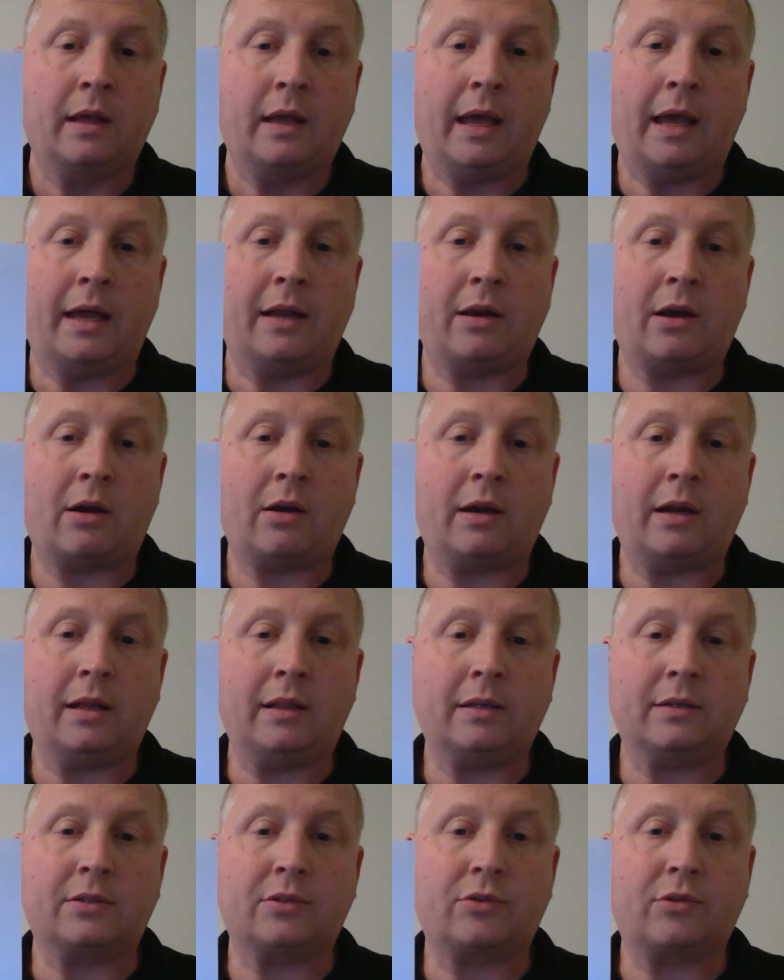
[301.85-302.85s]
And our
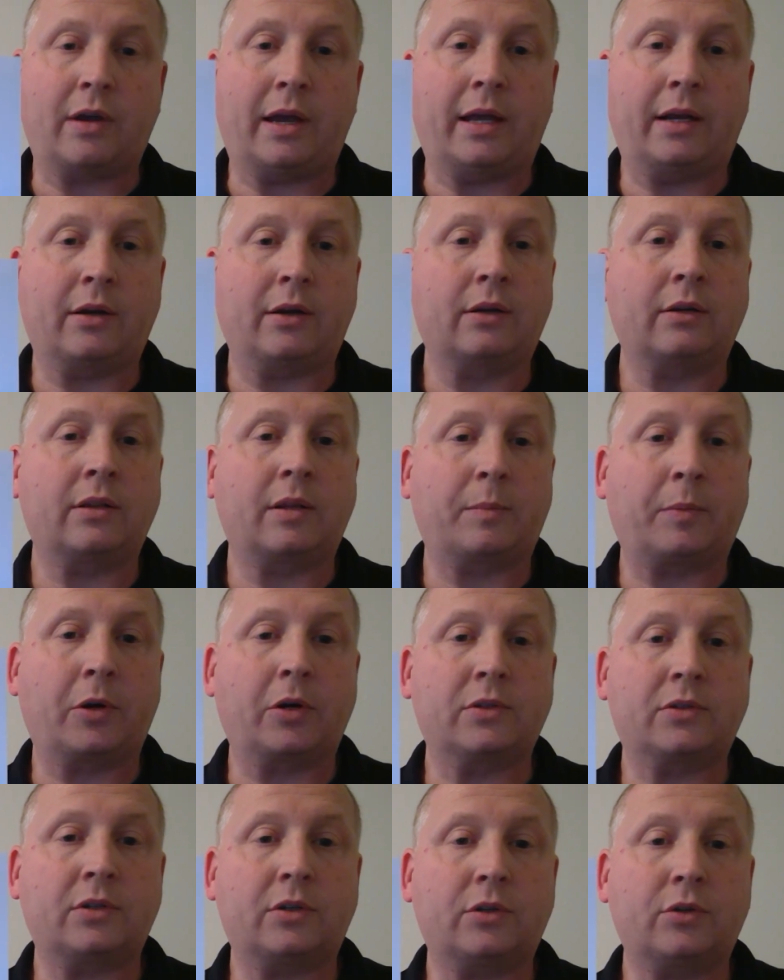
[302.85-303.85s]
illustrator, the person